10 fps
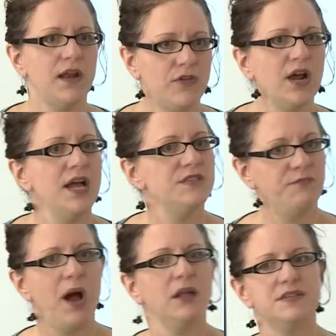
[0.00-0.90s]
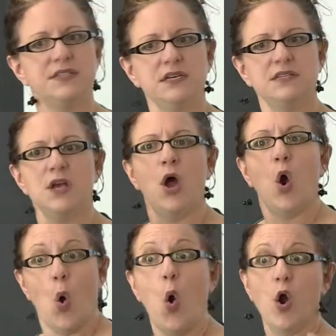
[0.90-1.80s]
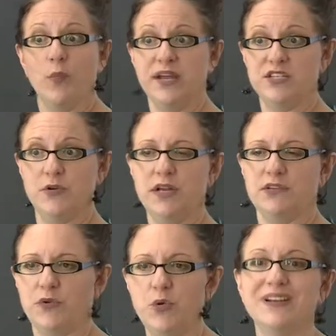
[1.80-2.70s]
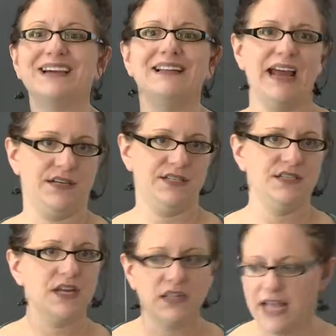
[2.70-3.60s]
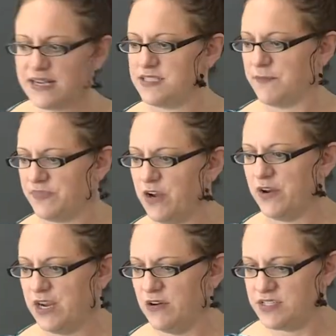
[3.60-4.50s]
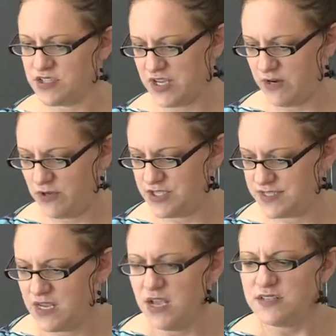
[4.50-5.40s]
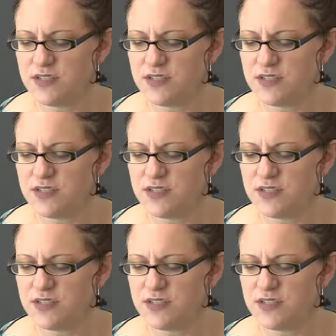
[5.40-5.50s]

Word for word: and other kinds of policies, or we do it through neglect, neglecting their heritage languages.